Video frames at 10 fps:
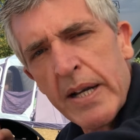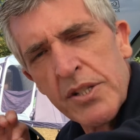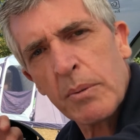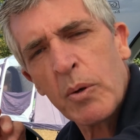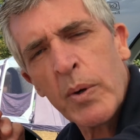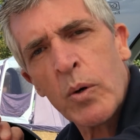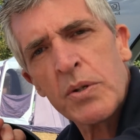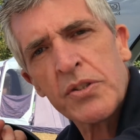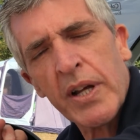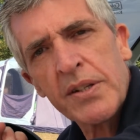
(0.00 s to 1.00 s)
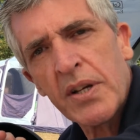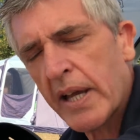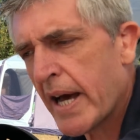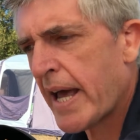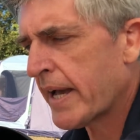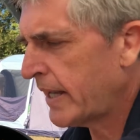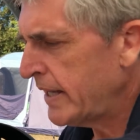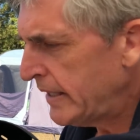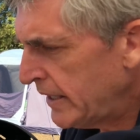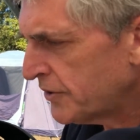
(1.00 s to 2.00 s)
and it's something we always state at Cadac,
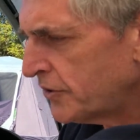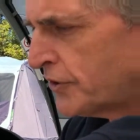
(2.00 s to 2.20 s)
is to